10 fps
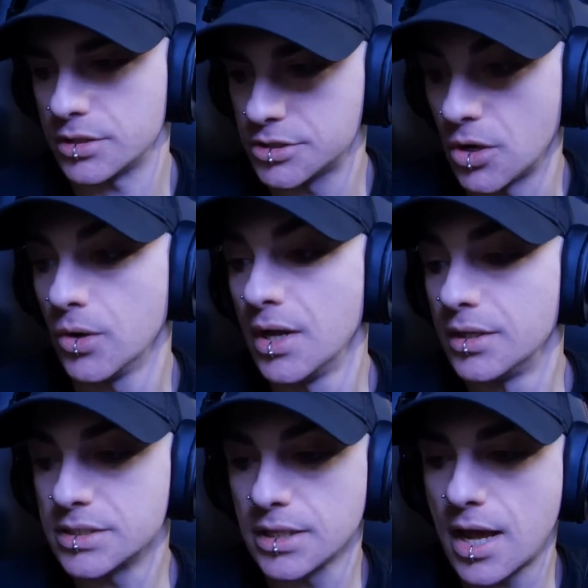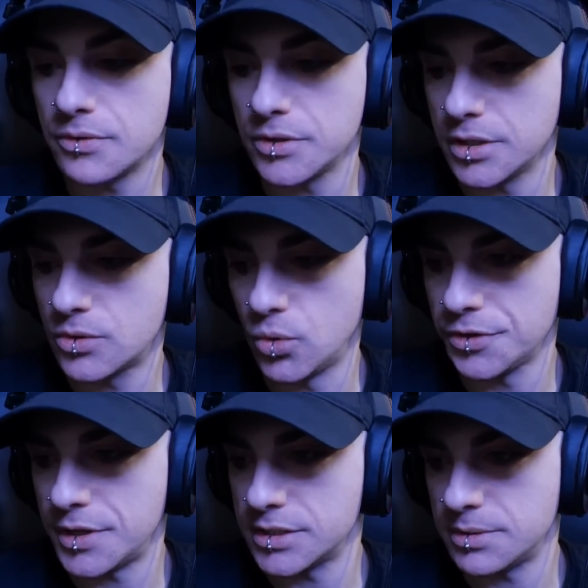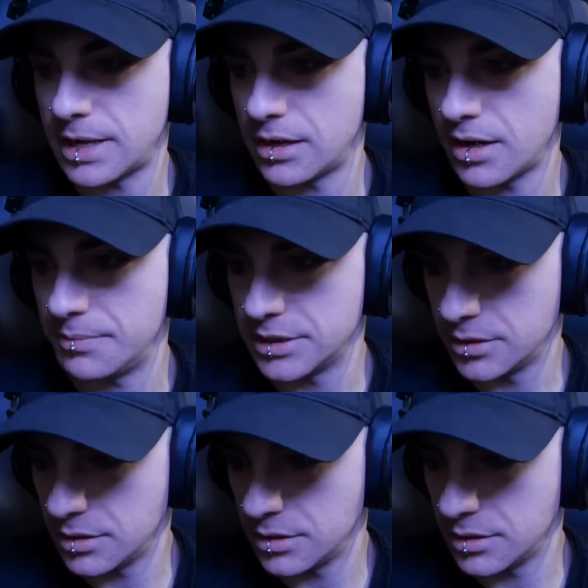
So there's a lot of really cool things about it.